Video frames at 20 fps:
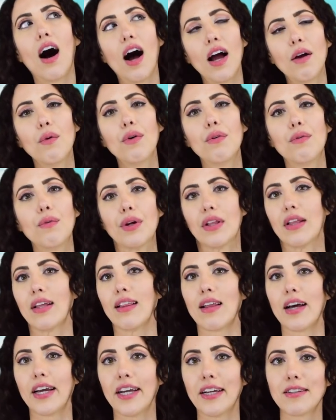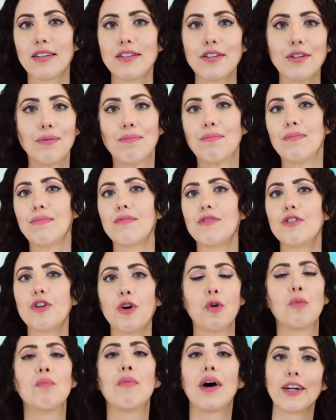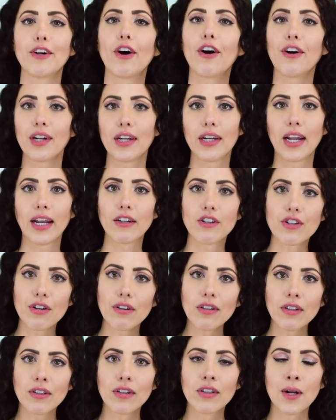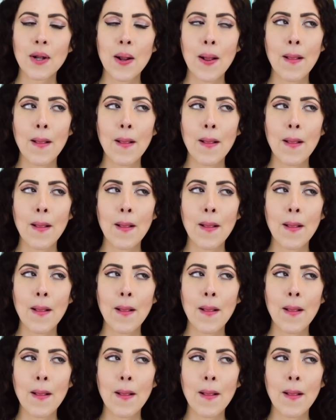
I would really like to know my guardian angel.